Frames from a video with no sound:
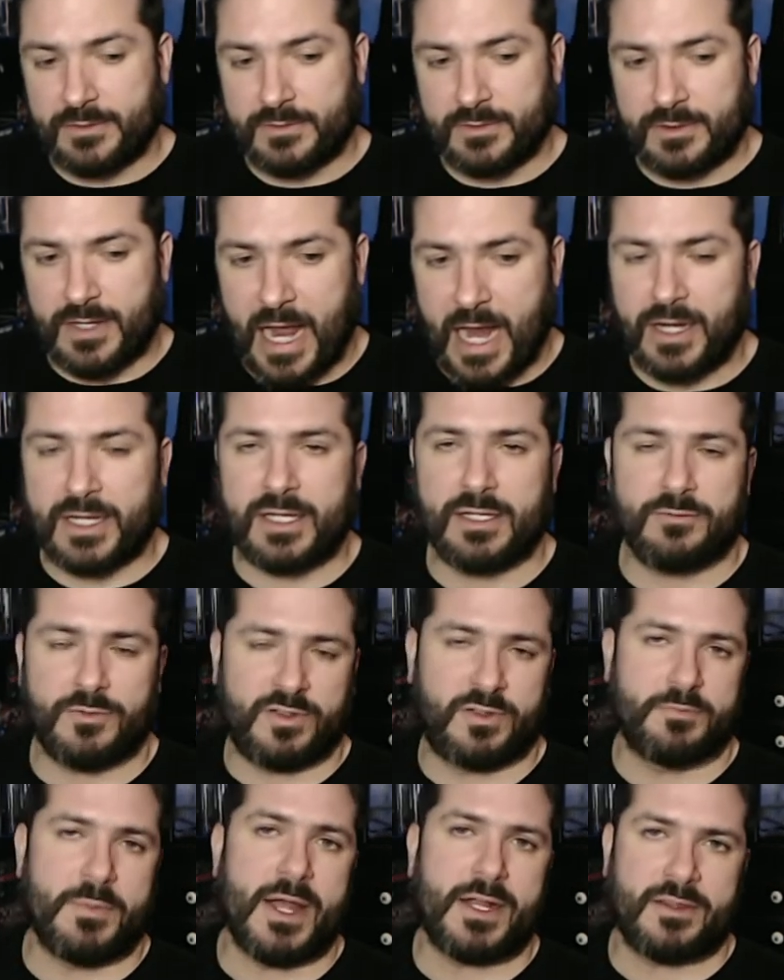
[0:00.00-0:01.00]
I can
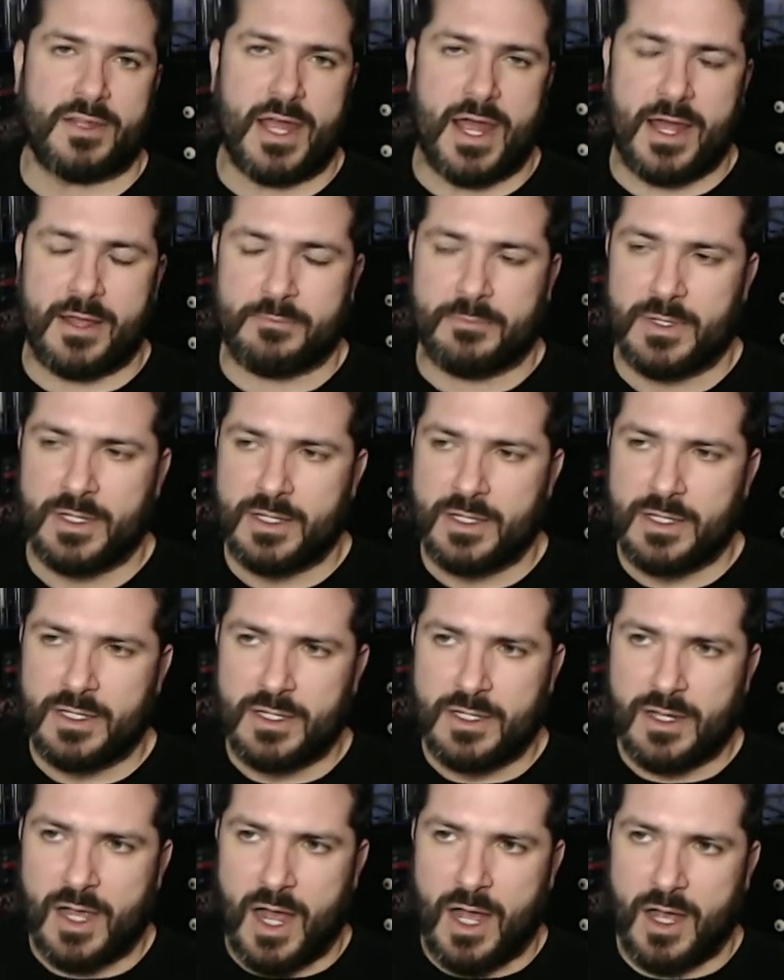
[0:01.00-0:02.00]
respect that,
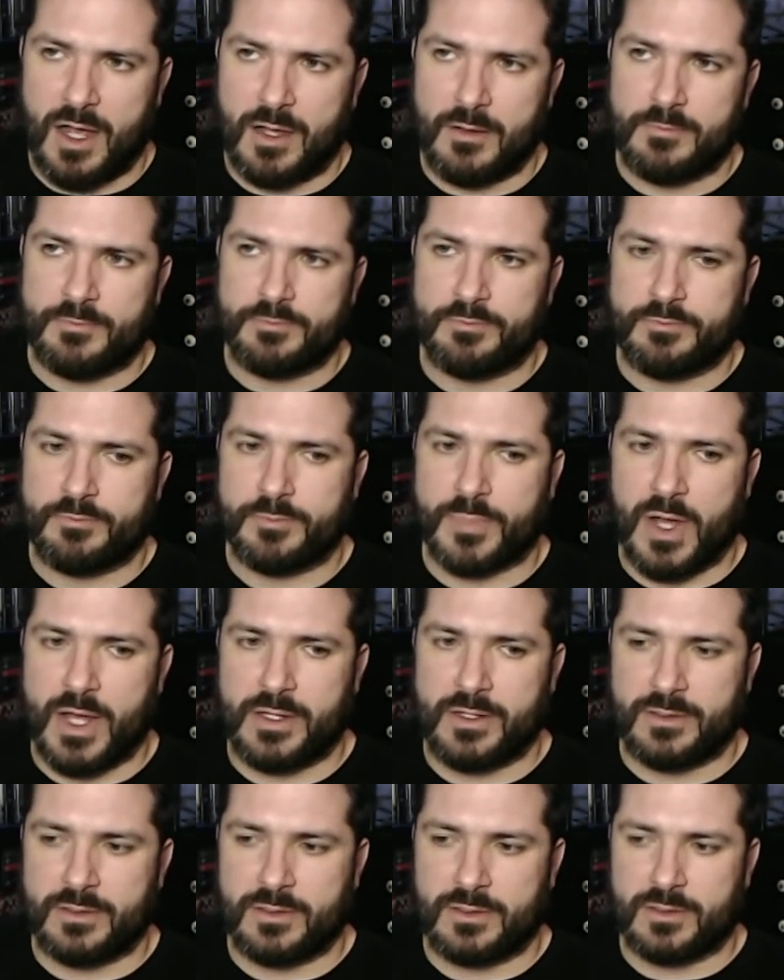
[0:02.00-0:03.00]

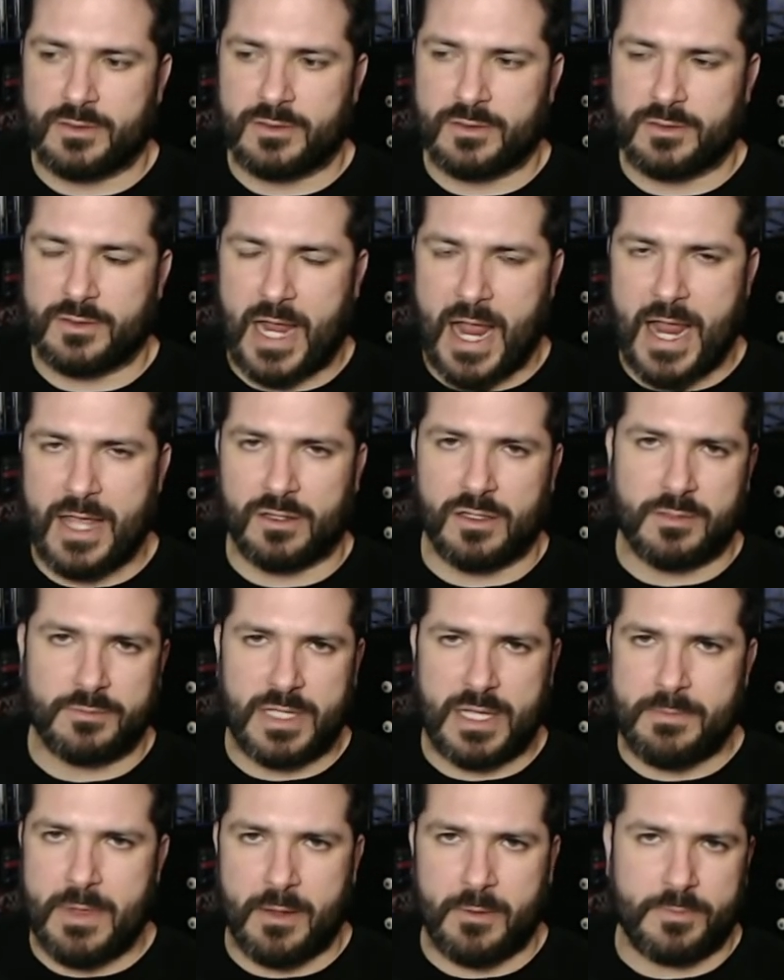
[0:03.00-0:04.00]
but ILM
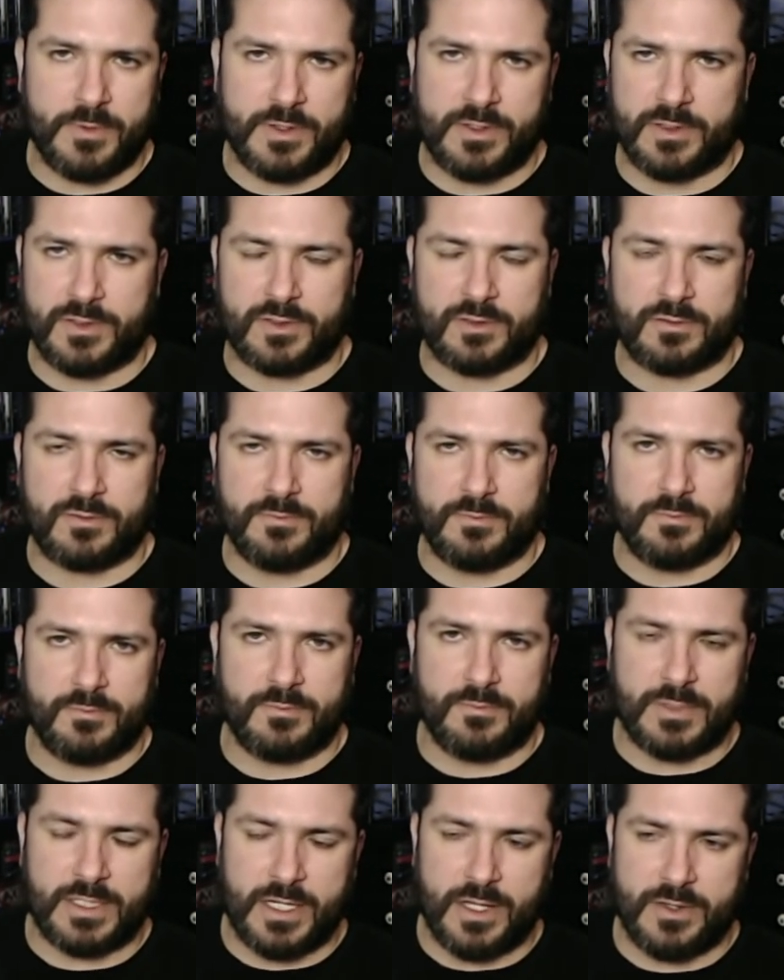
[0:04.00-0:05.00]
came out with this,
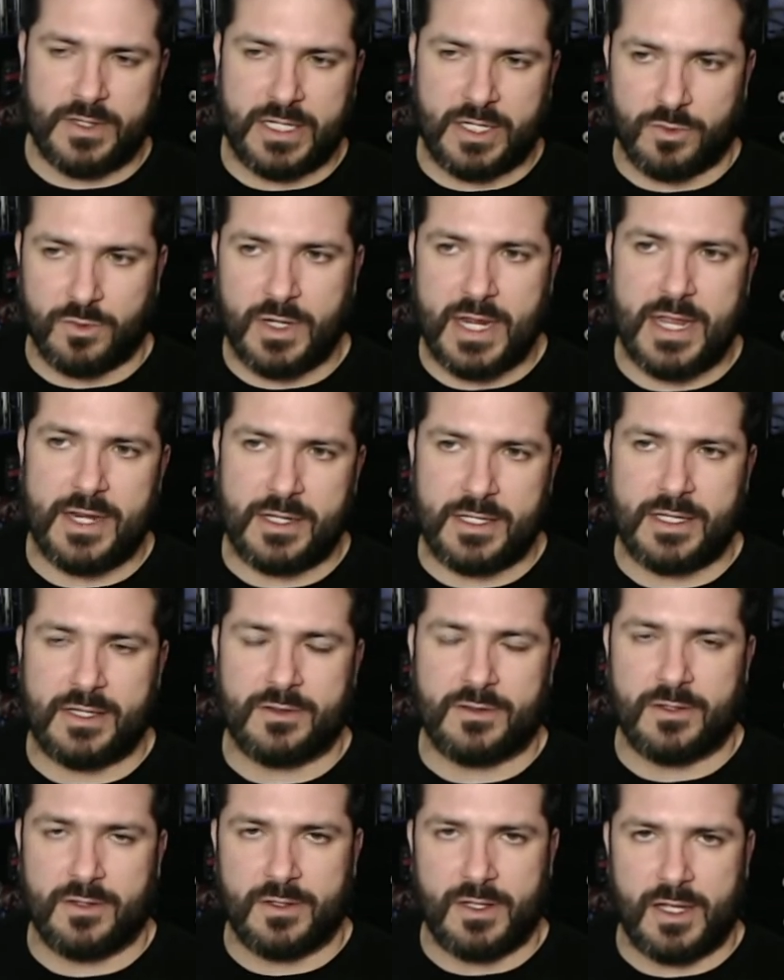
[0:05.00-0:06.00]
they
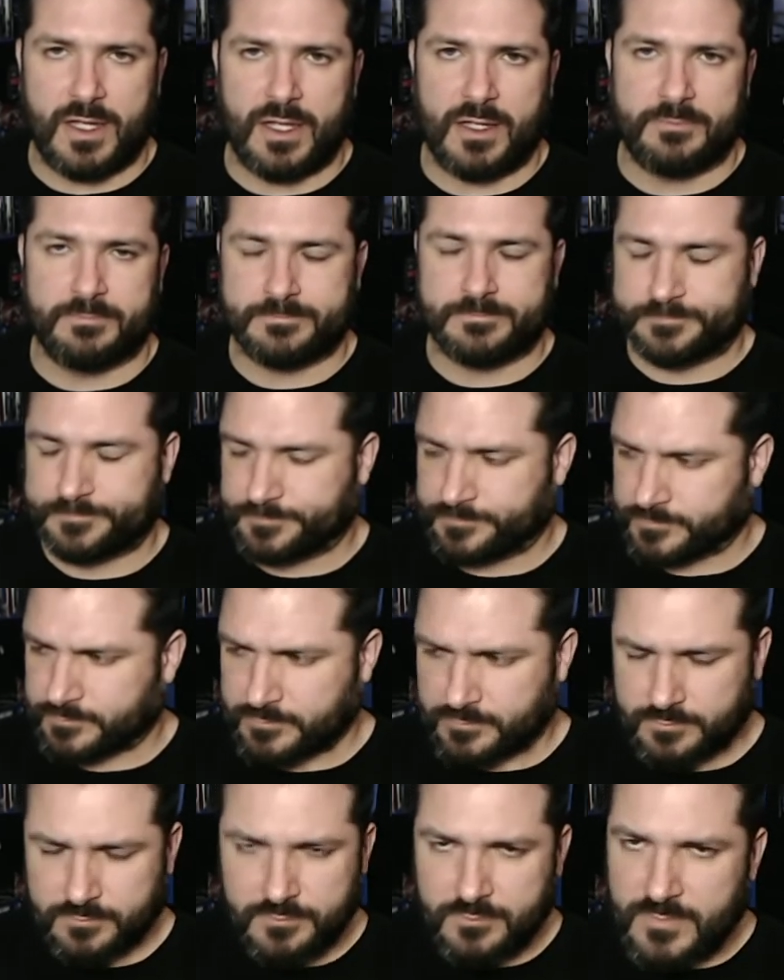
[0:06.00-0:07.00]
created
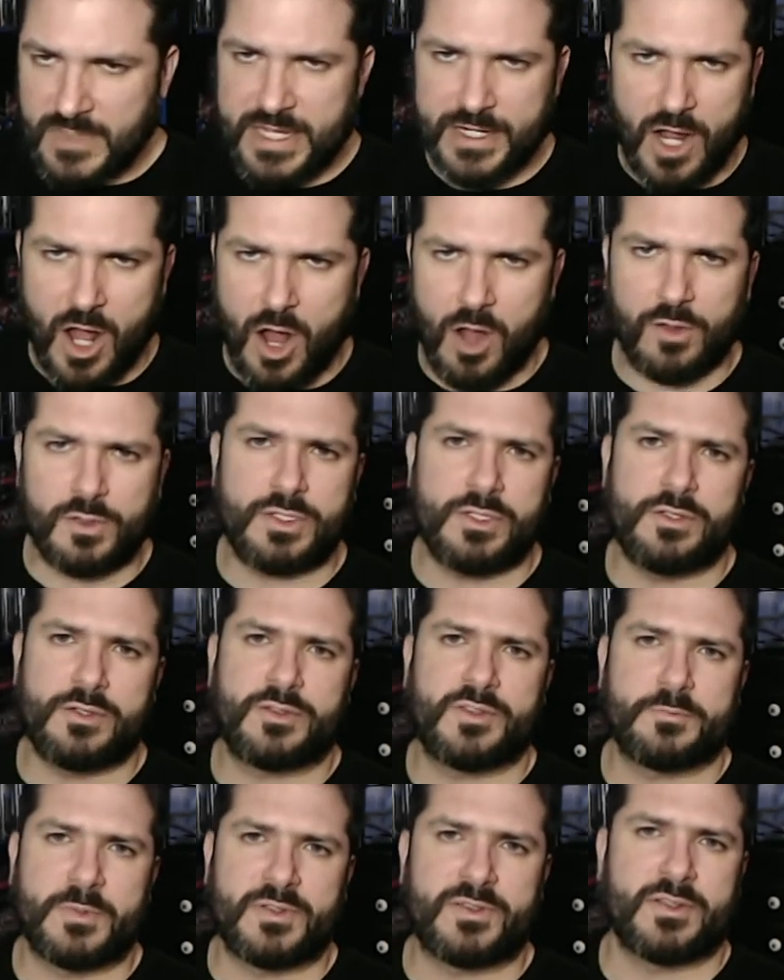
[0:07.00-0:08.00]
an all new
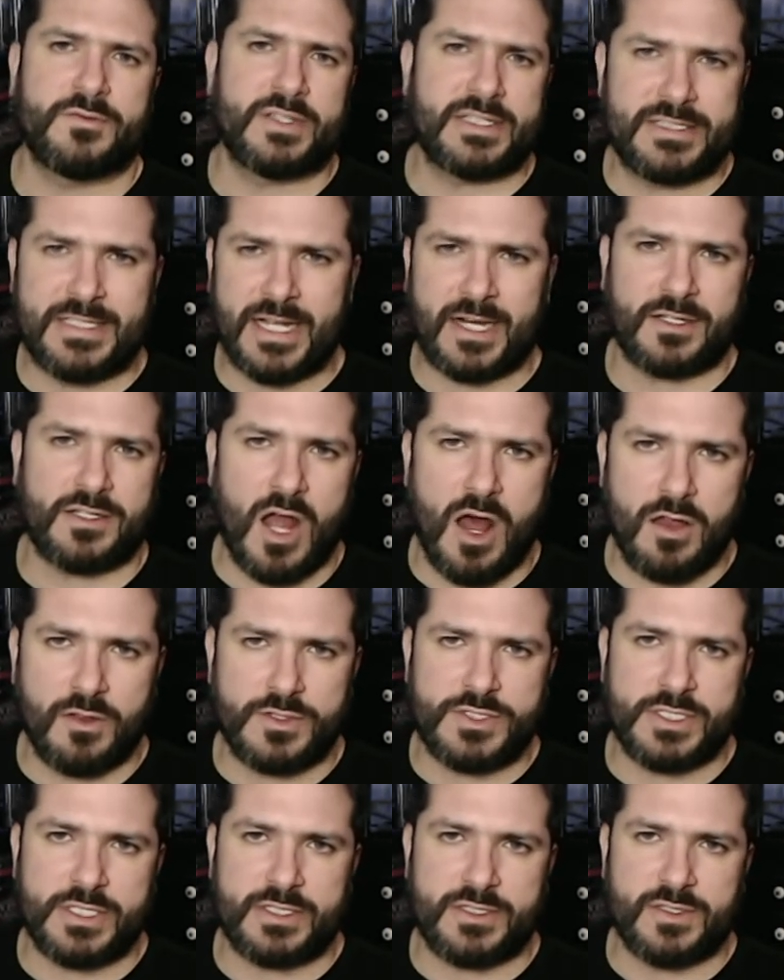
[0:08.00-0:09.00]
specific
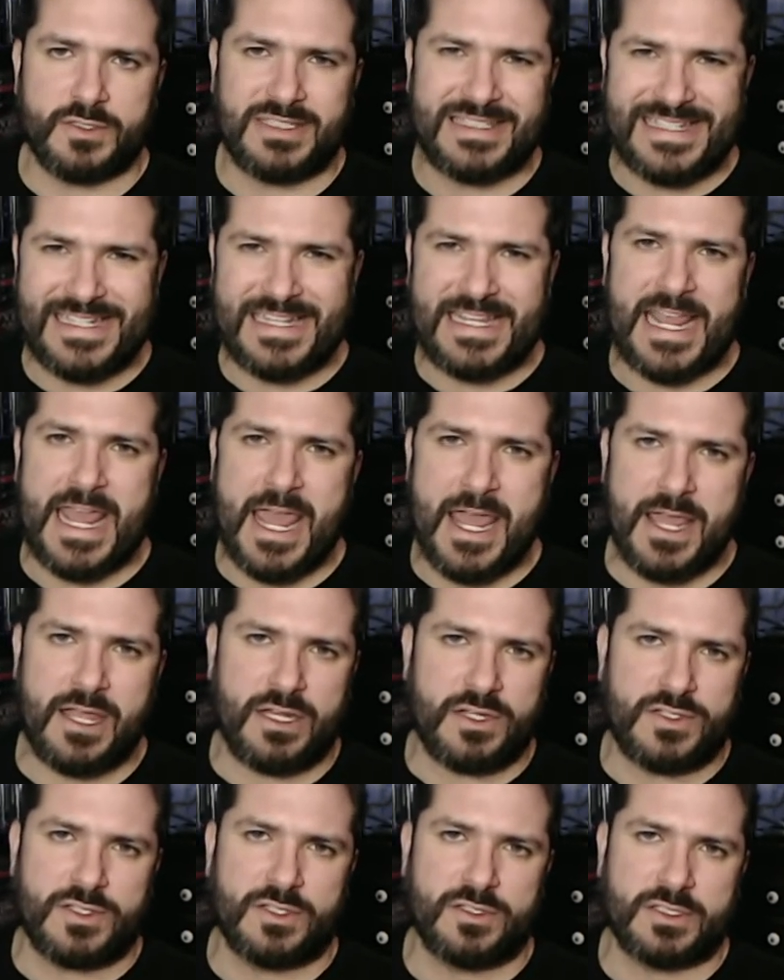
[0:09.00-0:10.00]
technology to
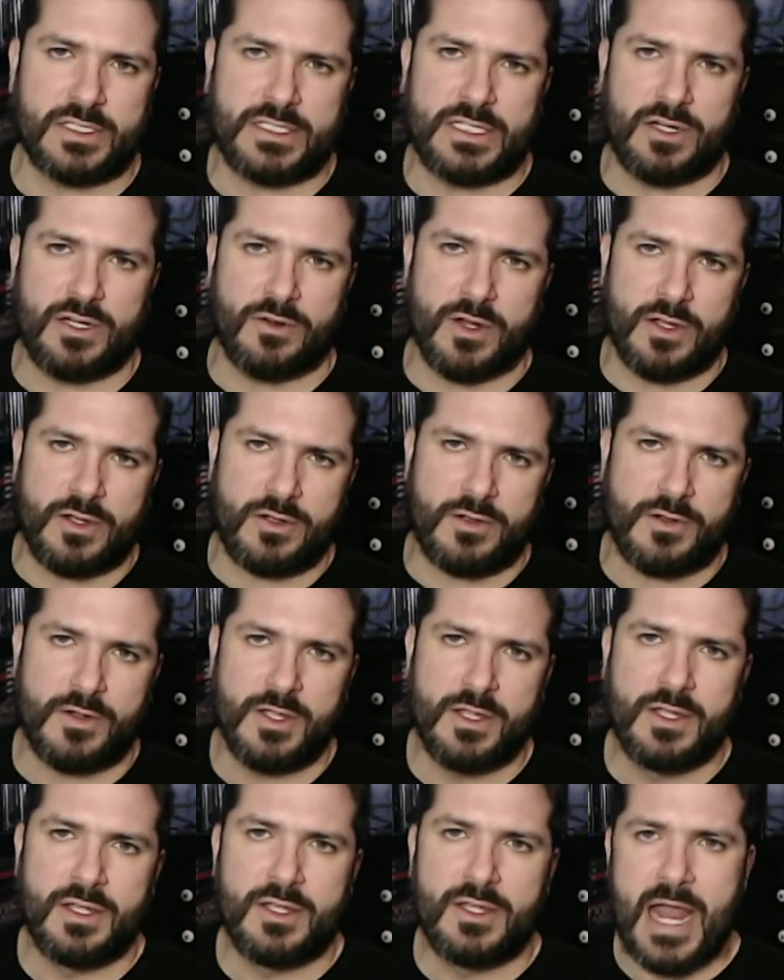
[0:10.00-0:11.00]
de-age De Niro,
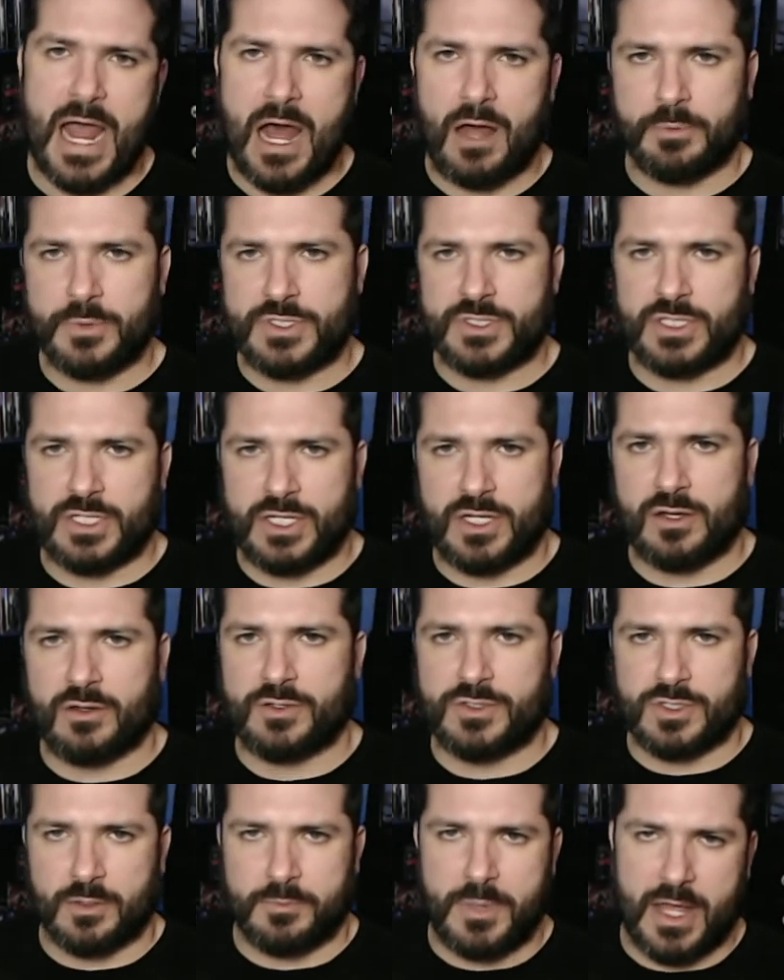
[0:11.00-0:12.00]
Al Pacino,
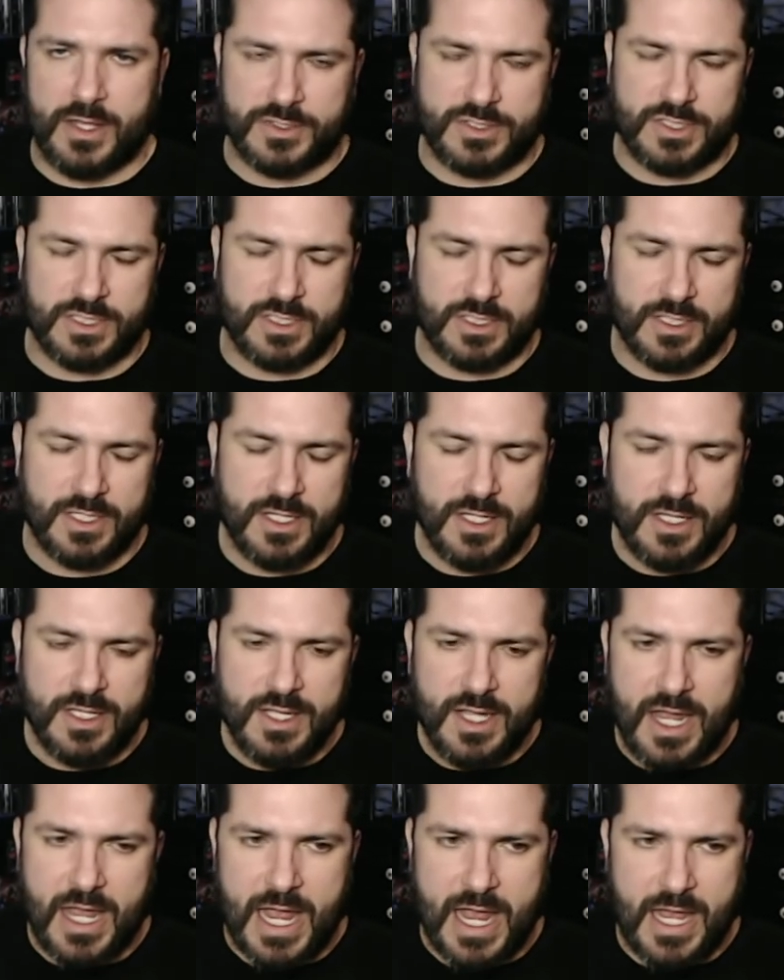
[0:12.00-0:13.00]
and Joe Pesci,
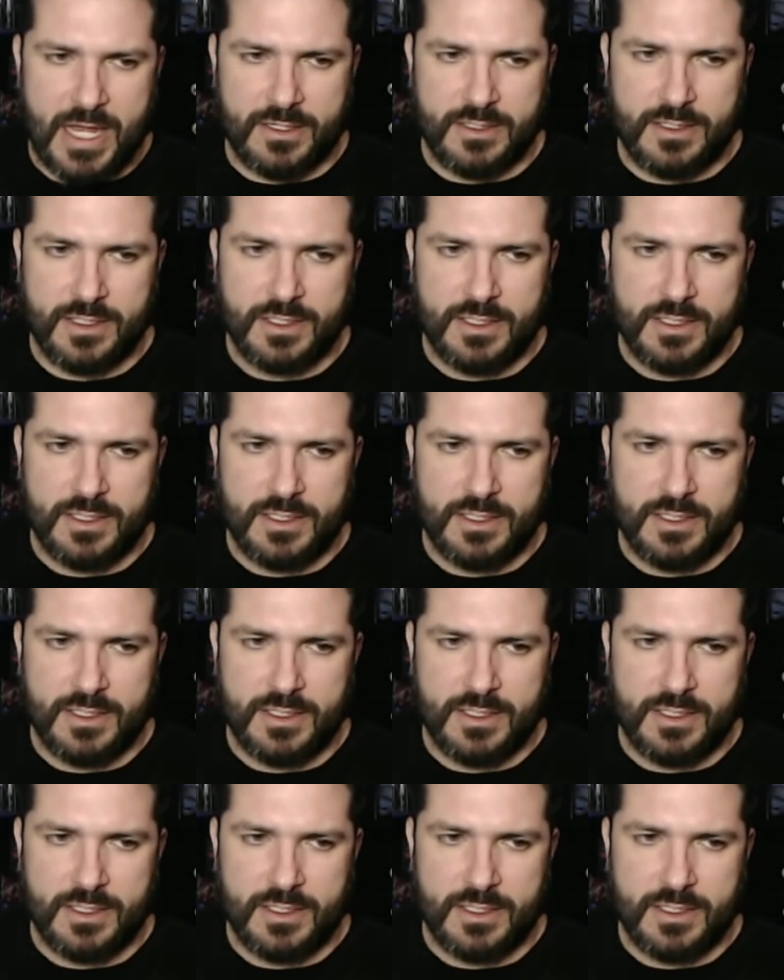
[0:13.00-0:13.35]
and